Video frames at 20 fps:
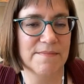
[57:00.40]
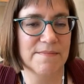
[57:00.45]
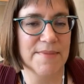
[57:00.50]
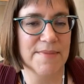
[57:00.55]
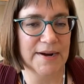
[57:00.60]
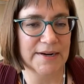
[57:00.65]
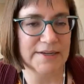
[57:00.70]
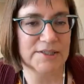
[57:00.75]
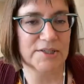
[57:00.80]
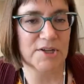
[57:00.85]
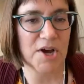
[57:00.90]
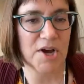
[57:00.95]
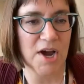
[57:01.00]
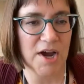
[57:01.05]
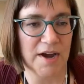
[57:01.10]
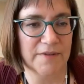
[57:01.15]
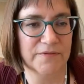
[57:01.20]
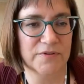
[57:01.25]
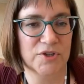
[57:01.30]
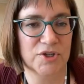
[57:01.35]
the mice
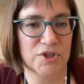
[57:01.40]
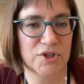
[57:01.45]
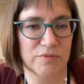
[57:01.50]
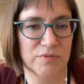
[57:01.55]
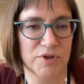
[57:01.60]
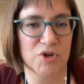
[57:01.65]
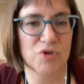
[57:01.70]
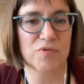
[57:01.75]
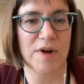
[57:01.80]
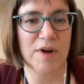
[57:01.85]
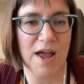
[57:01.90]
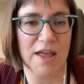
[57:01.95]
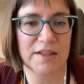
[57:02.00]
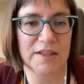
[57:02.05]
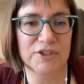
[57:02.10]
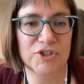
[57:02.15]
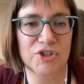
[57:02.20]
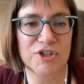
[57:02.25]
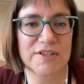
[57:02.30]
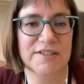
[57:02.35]
off to a
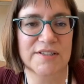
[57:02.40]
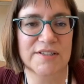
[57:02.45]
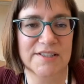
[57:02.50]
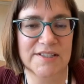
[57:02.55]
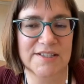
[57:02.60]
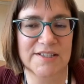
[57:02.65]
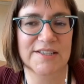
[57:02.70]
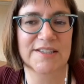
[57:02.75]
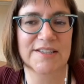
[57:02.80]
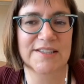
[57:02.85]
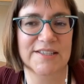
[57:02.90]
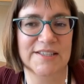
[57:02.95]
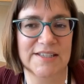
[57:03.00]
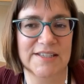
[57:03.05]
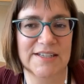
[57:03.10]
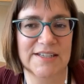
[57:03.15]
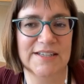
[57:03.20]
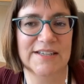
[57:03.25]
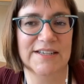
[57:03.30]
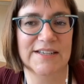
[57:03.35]
neurologist to
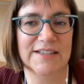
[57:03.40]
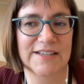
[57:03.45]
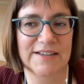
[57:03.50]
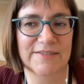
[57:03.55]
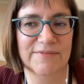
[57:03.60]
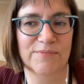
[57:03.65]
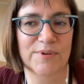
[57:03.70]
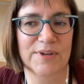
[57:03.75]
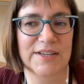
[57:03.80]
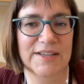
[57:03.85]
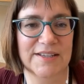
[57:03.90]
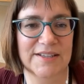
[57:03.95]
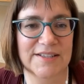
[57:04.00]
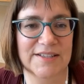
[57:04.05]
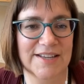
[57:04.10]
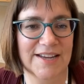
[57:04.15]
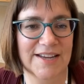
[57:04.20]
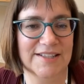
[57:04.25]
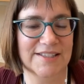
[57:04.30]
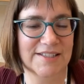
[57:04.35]
see if we can
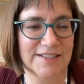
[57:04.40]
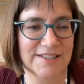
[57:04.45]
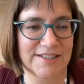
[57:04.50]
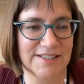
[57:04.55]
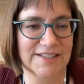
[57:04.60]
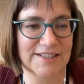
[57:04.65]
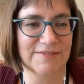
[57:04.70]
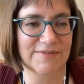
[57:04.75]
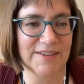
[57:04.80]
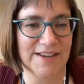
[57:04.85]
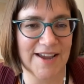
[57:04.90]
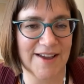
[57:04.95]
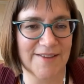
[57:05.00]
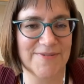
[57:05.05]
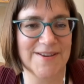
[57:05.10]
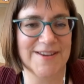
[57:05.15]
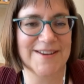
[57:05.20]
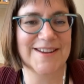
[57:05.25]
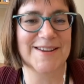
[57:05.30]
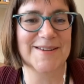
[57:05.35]
test and see if they
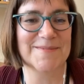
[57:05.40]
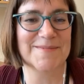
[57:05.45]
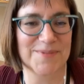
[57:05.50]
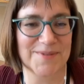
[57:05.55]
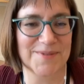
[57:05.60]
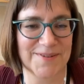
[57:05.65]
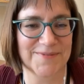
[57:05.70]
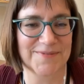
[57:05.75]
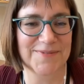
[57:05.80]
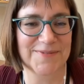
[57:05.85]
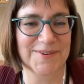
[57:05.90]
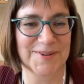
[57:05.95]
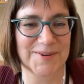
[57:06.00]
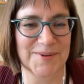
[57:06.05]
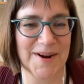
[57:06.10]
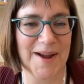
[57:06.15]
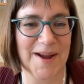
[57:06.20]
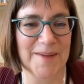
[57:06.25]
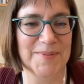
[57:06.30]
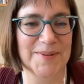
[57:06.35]
have any peripheral
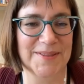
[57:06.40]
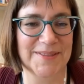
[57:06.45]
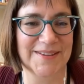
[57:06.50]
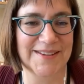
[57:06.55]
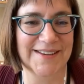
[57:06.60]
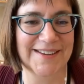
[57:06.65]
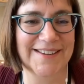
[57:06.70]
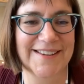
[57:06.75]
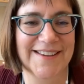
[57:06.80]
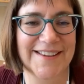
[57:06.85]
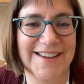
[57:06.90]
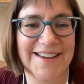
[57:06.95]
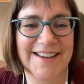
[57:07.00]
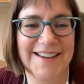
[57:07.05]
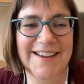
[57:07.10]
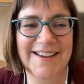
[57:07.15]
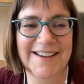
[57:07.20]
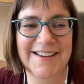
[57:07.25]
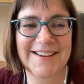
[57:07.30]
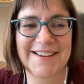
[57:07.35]
neuropathy.
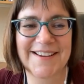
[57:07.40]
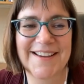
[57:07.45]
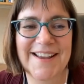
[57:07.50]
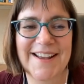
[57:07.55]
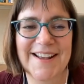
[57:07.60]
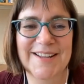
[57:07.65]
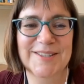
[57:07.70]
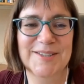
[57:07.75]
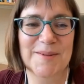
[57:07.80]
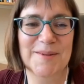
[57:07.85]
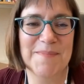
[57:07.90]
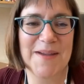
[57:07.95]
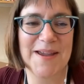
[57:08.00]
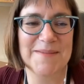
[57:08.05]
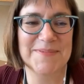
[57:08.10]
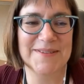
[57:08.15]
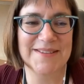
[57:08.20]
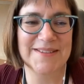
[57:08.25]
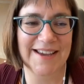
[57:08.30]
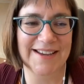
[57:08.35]
So
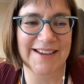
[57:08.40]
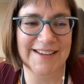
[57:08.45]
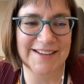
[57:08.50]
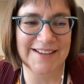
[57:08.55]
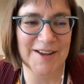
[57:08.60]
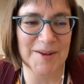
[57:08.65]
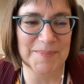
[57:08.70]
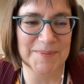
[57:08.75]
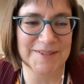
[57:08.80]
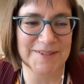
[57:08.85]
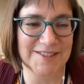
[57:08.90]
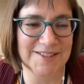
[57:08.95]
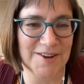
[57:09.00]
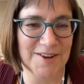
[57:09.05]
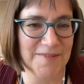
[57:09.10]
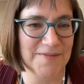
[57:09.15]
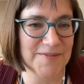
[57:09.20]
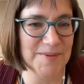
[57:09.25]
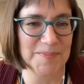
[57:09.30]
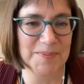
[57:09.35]
maybe that can help us
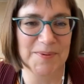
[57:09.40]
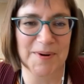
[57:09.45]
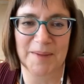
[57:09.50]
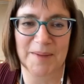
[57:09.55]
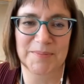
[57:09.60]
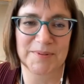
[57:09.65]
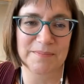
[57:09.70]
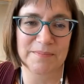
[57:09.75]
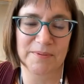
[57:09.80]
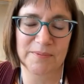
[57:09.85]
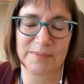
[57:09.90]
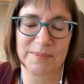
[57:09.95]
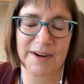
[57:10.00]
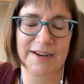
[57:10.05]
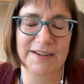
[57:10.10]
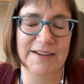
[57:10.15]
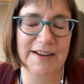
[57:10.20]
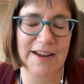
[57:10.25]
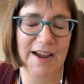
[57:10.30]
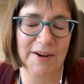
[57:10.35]
solve the problem. But
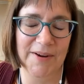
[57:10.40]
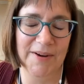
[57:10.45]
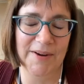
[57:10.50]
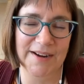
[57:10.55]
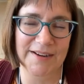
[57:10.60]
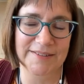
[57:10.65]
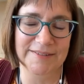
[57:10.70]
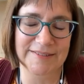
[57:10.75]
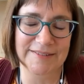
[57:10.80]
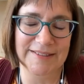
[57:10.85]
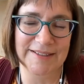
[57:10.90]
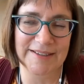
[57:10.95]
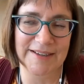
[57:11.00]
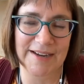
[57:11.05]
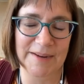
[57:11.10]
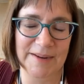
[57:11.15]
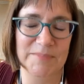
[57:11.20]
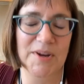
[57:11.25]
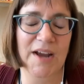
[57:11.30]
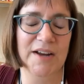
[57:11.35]
right now,
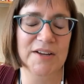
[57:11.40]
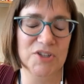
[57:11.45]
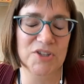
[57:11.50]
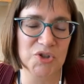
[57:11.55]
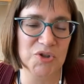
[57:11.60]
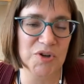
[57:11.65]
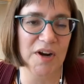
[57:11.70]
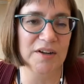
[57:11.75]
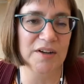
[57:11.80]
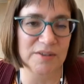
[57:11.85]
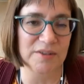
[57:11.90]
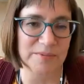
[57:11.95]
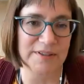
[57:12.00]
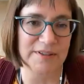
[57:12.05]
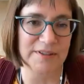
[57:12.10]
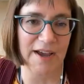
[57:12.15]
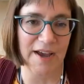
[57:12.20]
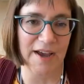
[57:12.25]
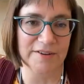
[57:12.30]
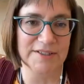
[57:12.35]
I struggle
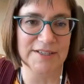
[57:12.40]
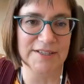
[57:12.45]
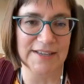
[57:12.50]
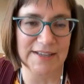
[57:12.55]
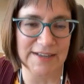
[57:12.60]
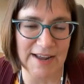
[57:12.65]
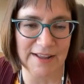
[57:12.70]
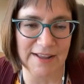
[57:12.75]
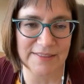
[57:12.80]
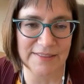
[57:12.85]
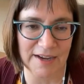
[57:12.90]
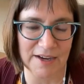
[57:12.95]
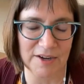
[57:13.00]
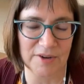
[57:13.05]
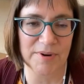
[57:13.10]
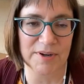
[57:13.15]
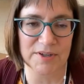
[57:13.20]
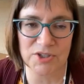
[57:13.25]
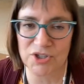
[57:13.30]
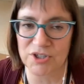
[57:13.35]
with how to get at
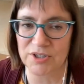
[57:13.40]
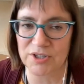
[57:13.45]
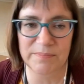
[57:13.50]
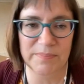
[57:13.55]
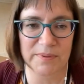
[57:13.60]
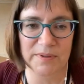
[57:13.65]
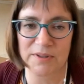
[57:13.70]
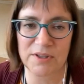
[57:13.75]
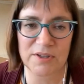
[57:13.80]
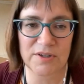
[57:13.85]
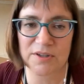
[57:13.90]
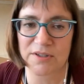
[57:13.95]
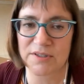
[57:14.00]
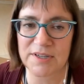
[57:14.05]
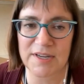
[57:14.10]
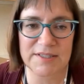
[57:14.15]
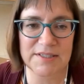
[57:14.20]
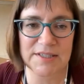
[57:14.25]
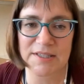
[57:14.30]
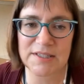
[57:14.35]
that question, but there
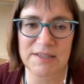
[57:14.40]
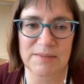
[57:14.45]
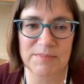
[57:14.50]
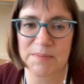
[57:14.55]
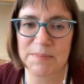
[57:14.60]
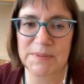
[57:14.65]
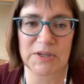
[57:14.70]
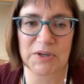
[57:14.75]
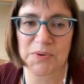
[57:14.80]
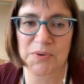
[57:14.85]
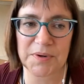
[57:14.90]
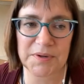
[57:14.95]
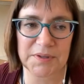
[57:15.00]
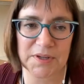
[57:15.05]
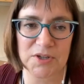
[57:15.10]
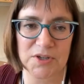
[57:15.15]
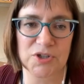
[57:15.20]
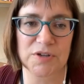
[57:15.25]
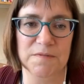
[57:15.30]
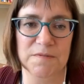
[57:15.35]
doesn't seem to be a
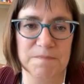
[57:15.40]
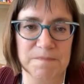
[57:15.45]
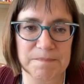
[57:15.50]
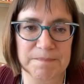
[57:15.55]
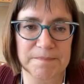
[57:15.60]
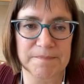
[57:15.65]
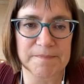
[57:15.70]
correlation.